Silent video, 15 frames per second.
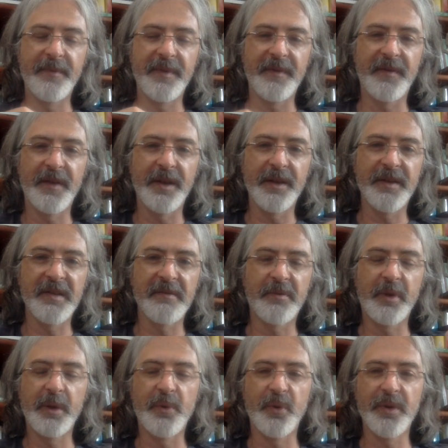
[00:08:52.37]
first
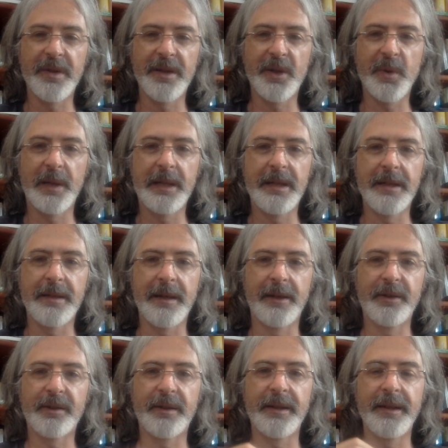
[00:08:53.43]
three quarters of the 20th
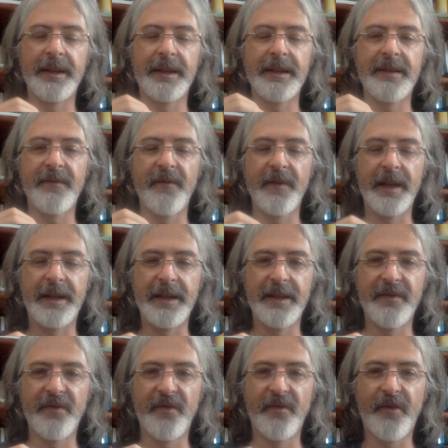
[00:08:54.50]
century. It
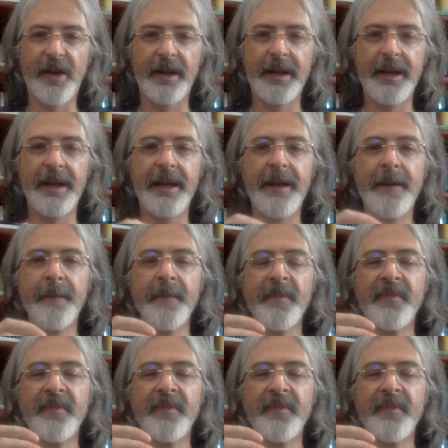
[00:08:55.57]
is funny,